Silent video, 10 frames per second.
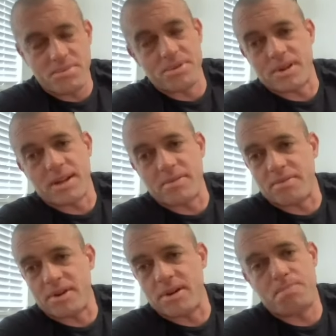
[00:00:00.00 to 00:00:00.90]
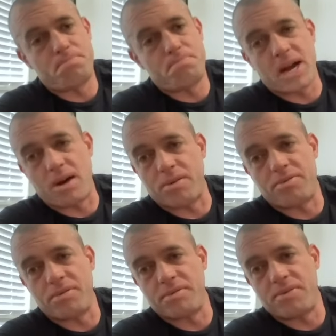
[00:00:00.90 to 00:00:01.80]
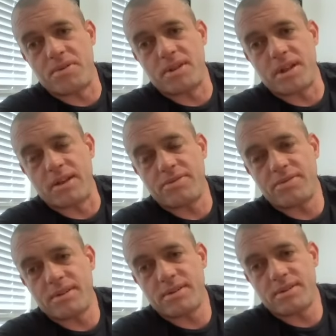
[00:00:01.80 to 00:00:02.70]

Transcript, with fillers: you're going to have a very powerful and full life.